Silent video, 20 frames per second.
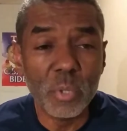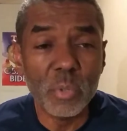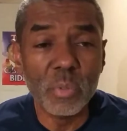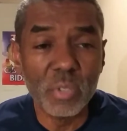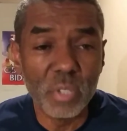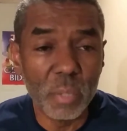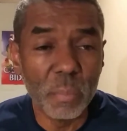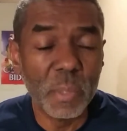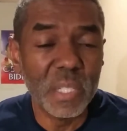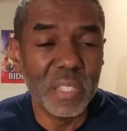
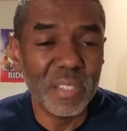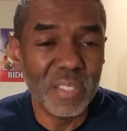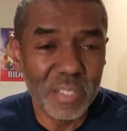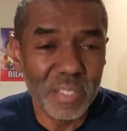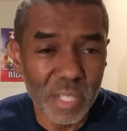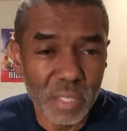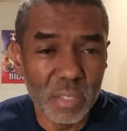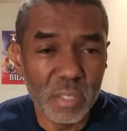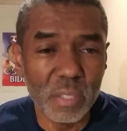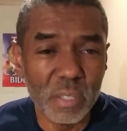some
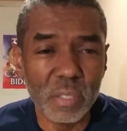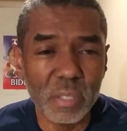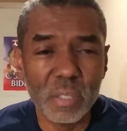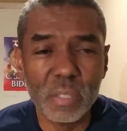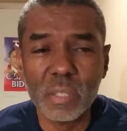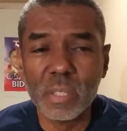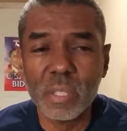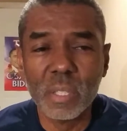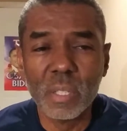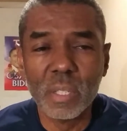
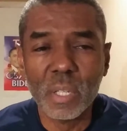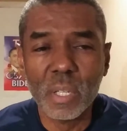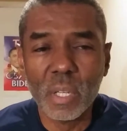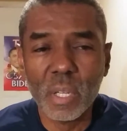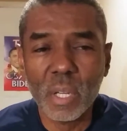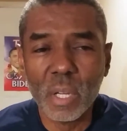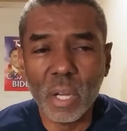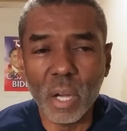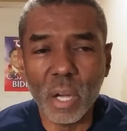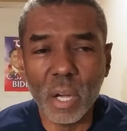consensus
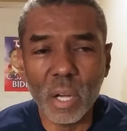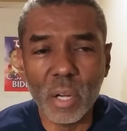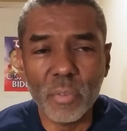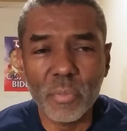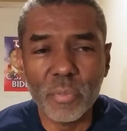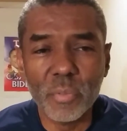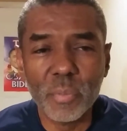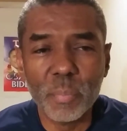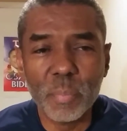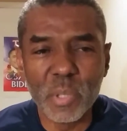
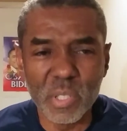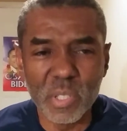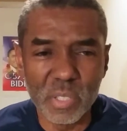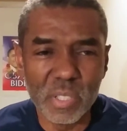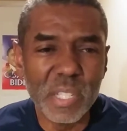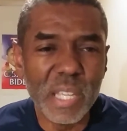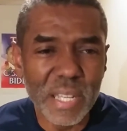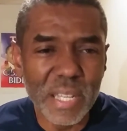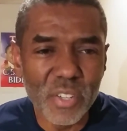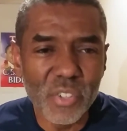of
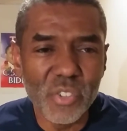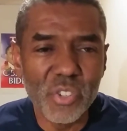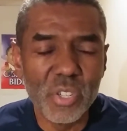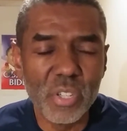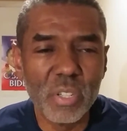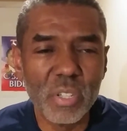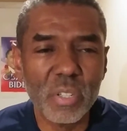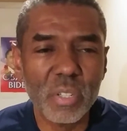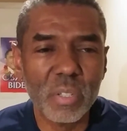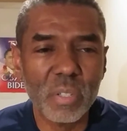percentage.
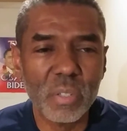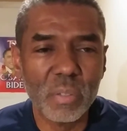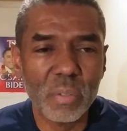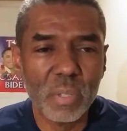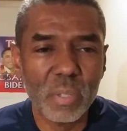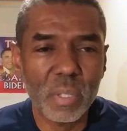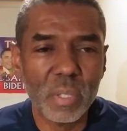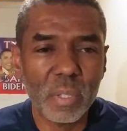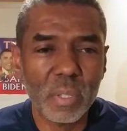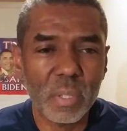
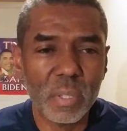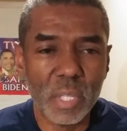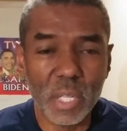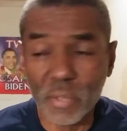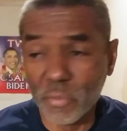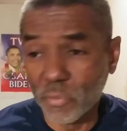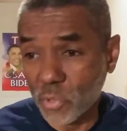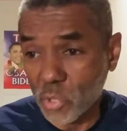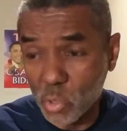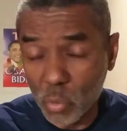
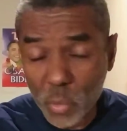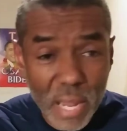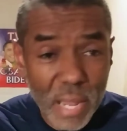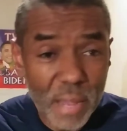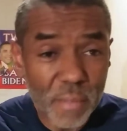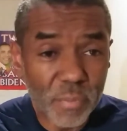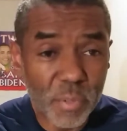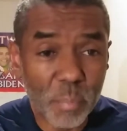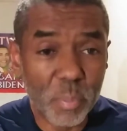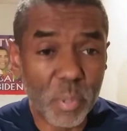If you have
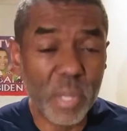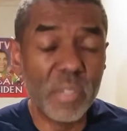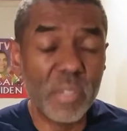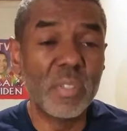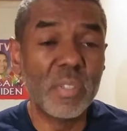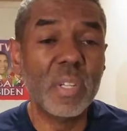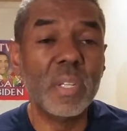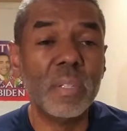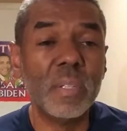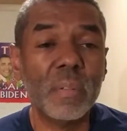the
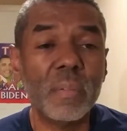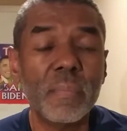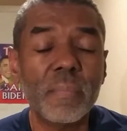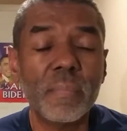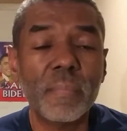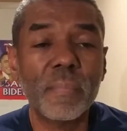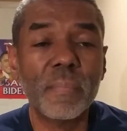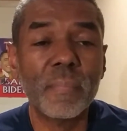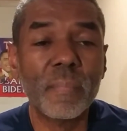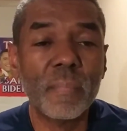president,
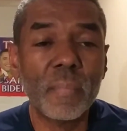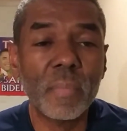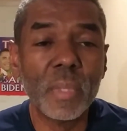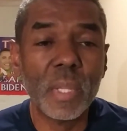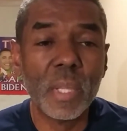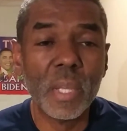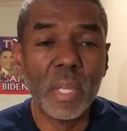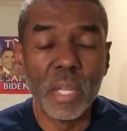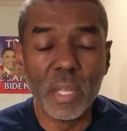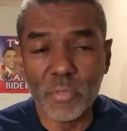
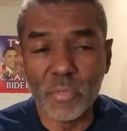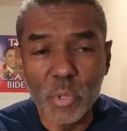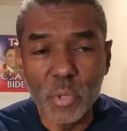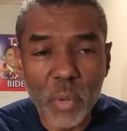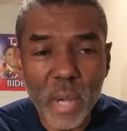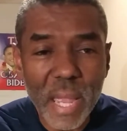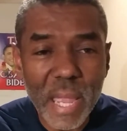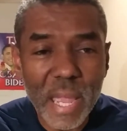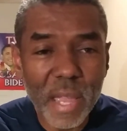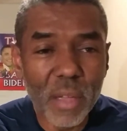if you
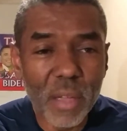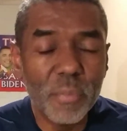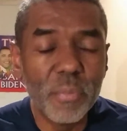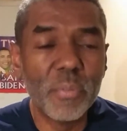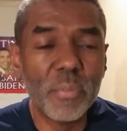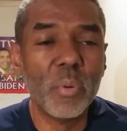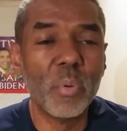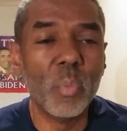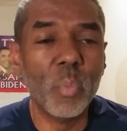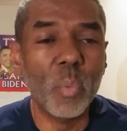have
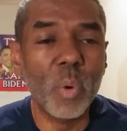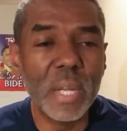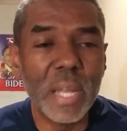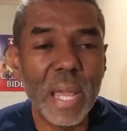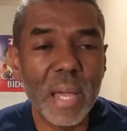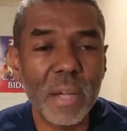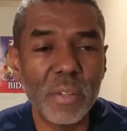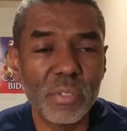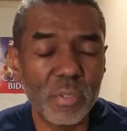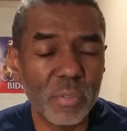one
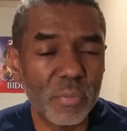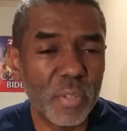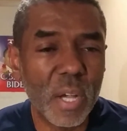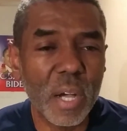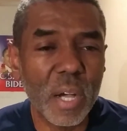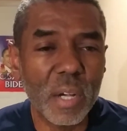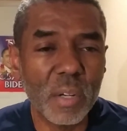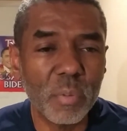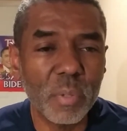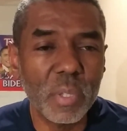house of
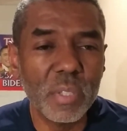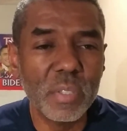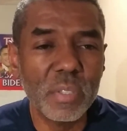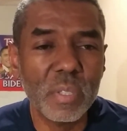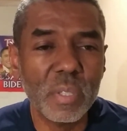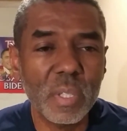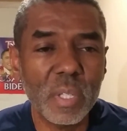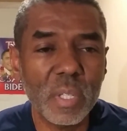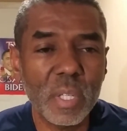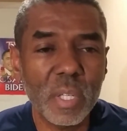Congress,
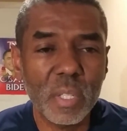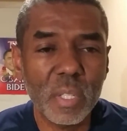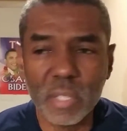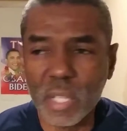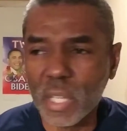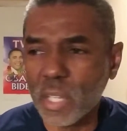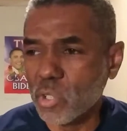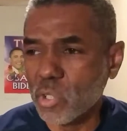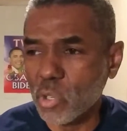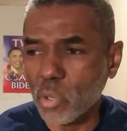
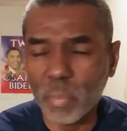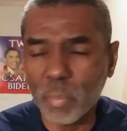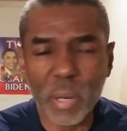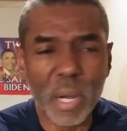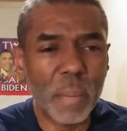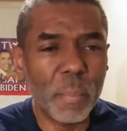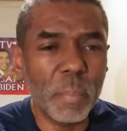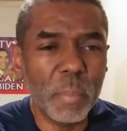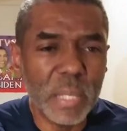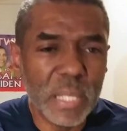then you'll
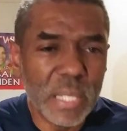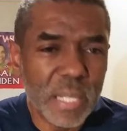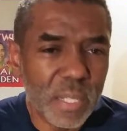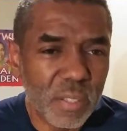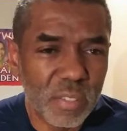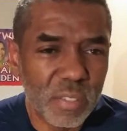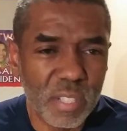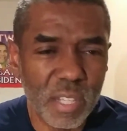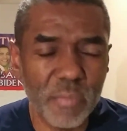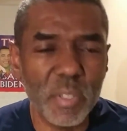probably get
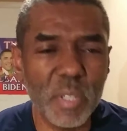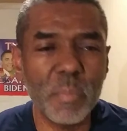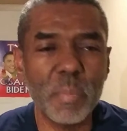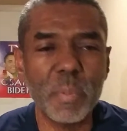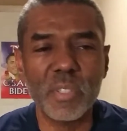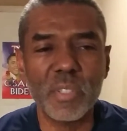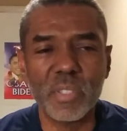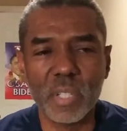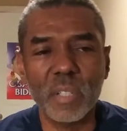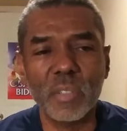
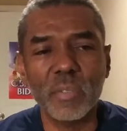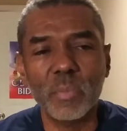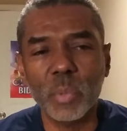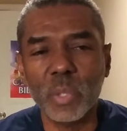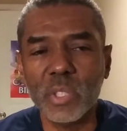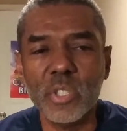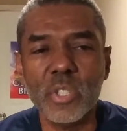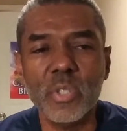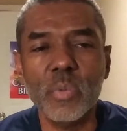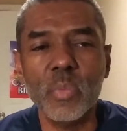70% of
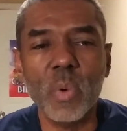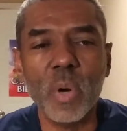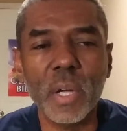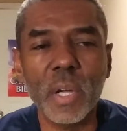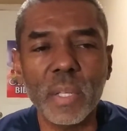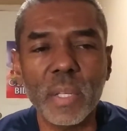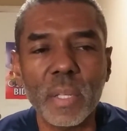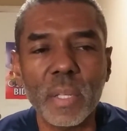what you want.